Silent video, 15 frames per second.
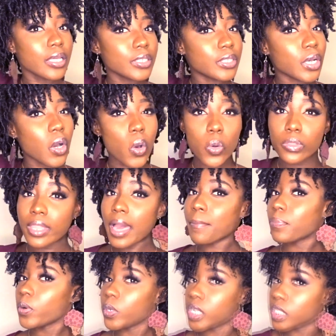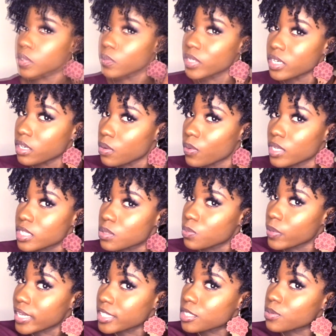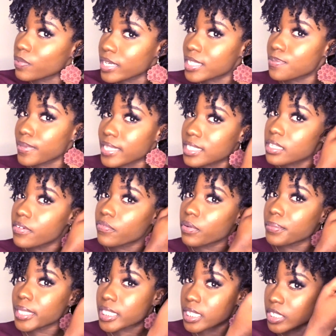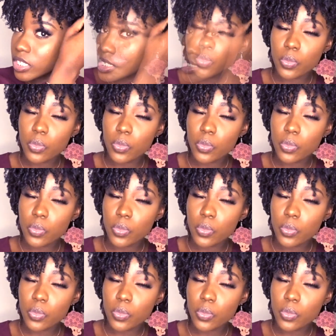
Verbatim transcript: You know, that product was way too expensive for me to